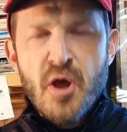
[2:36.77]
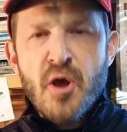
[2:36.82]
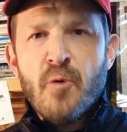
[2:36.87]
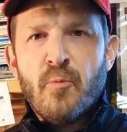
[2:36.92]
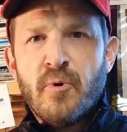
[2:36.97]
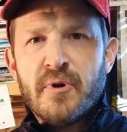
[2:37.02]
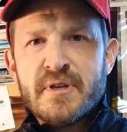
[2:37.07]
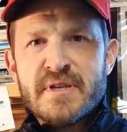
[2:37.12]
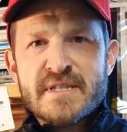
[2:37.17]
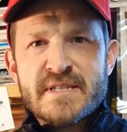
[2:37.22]

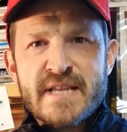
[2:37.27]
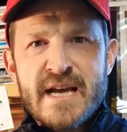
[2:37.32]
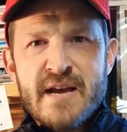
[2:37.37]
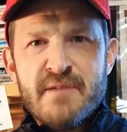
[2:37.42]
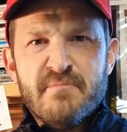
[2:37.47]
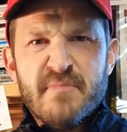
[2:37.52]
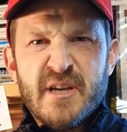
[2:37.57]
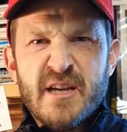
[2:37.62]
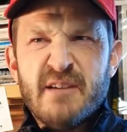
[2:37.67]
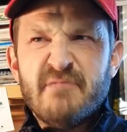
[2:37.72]
What does that
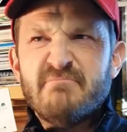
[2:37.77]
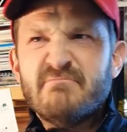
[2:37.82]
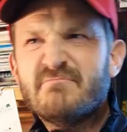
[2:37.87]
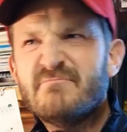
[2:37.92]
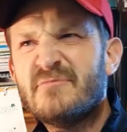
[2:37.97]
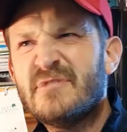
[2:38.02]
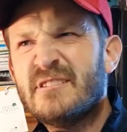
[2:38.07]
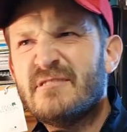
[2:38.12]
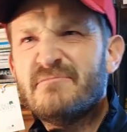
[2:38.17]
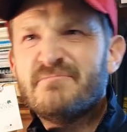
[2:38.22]
mean?
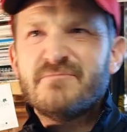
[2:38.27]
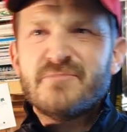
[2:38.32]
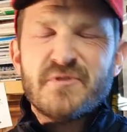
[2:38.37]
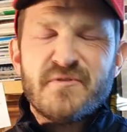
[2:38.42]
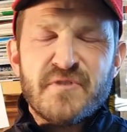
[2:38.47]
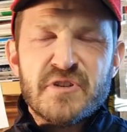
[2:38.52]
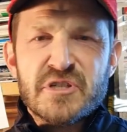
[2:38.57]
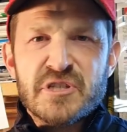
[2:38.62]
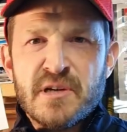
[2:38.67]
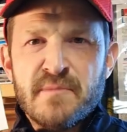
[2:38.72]
Well,
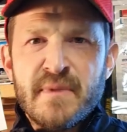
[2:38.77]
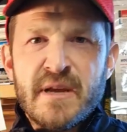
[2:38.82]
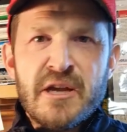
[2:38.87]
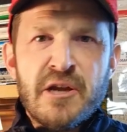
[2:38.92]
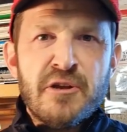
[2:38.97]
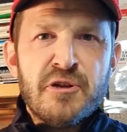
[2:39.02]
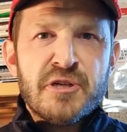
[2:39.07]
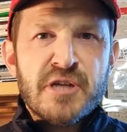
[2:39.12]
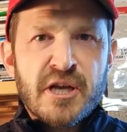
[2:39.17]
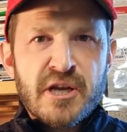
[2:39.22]
for some it
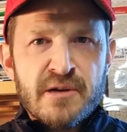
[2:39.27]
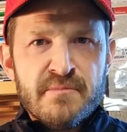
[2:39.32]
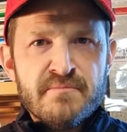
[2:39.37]
usually